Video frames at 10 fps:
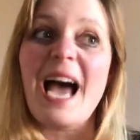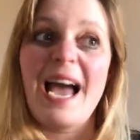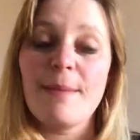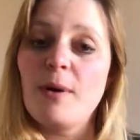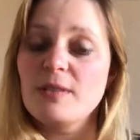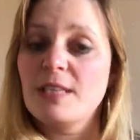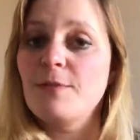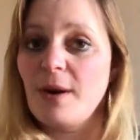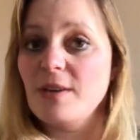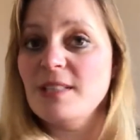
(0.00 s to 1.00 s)
a positive
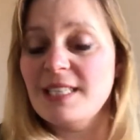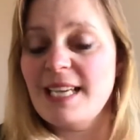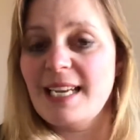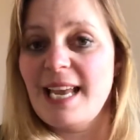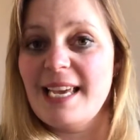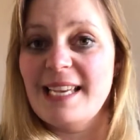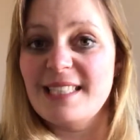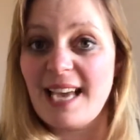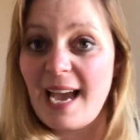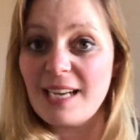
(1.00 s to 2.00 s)
parenting technique is
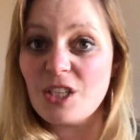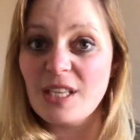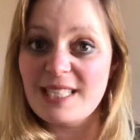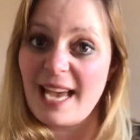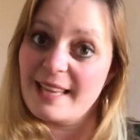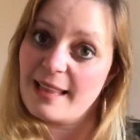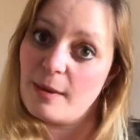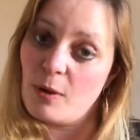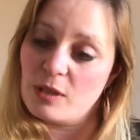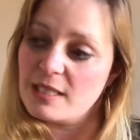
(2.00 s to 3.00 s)
to actually take that
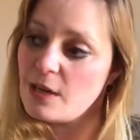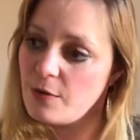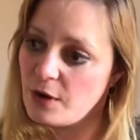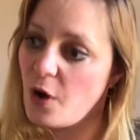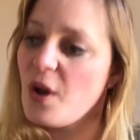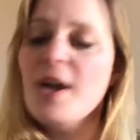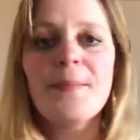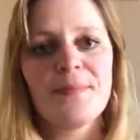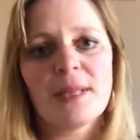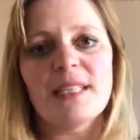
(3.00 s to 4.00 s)
upon yourself and go,
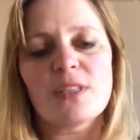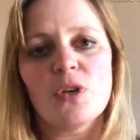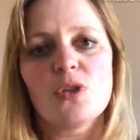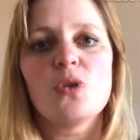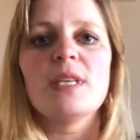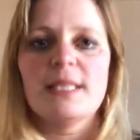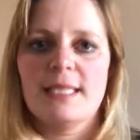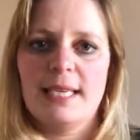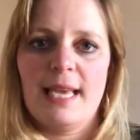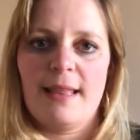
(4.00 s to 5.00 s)
let's go do this
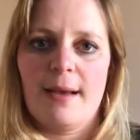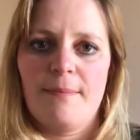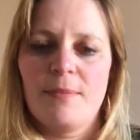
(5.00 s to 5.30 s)
together.